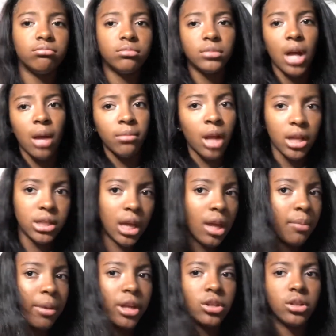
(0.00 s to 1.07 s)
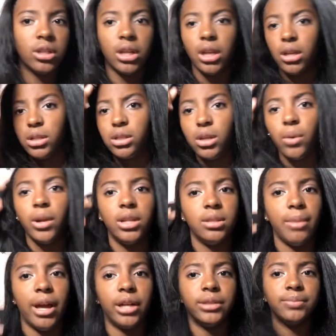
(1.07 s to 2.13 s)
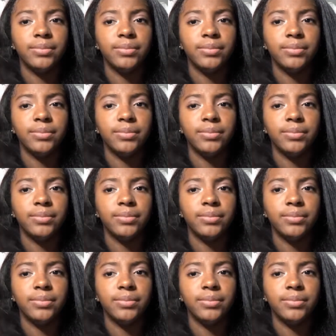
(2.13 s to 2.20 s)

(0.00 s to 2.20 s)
I'm not taking pictures in it, so it doesn't matter.